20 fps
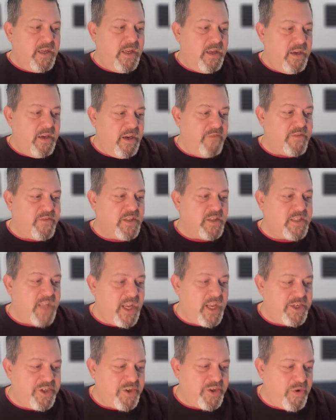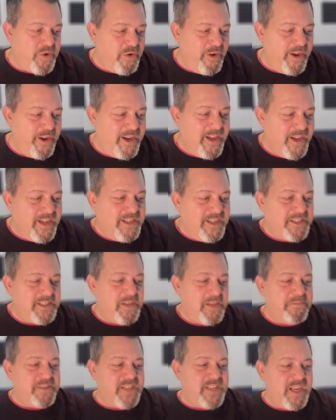if the statutory
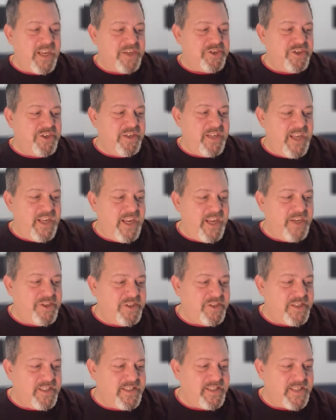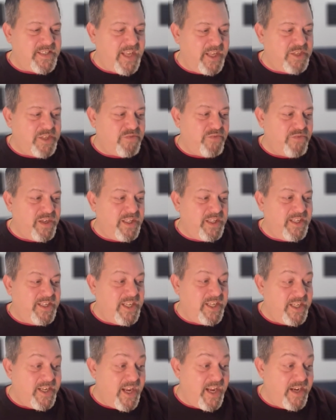subsection the agency cites really
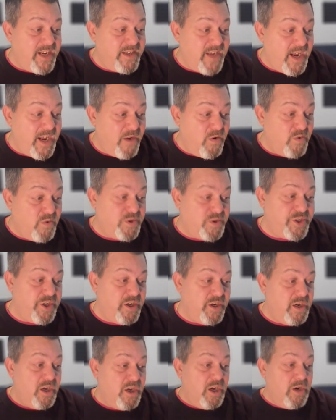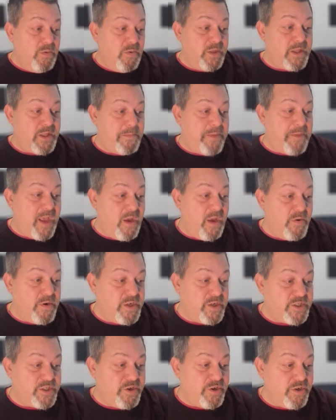did endow OSHA with the power
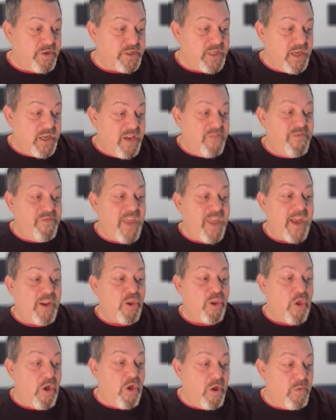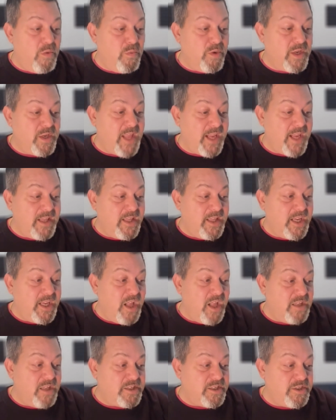to search, that law would likely
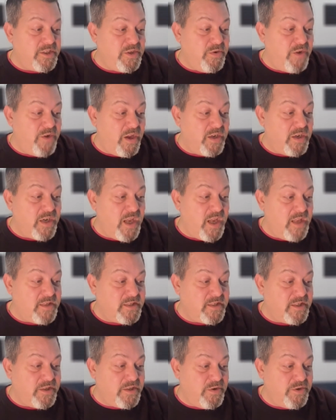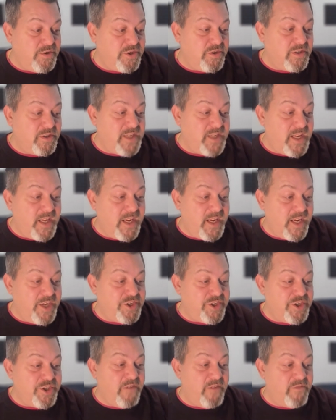constitute unconstitutional
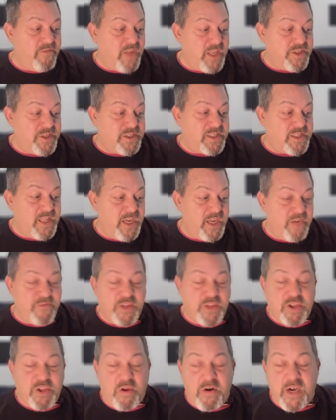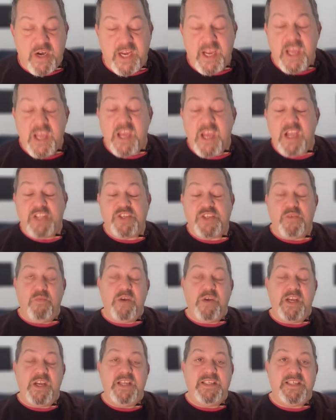delegation of legislative authority. So
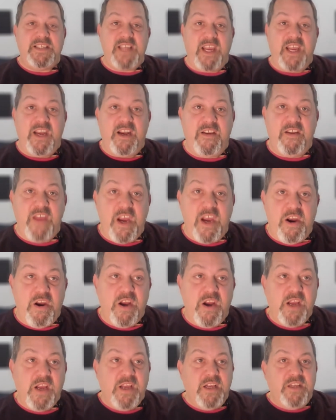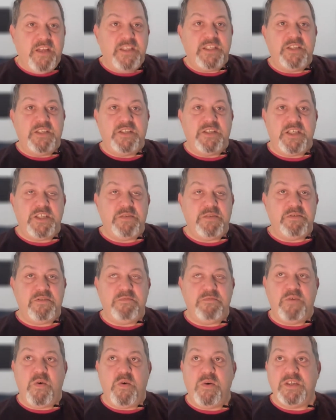what he's saying there, this was
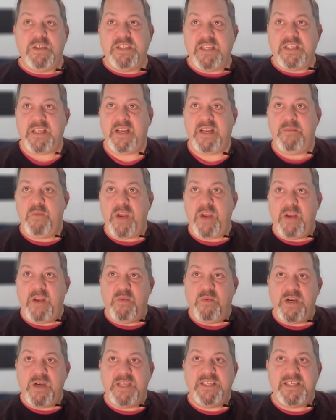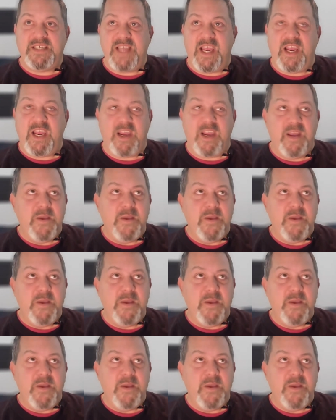from Gorsuch, and what he's saying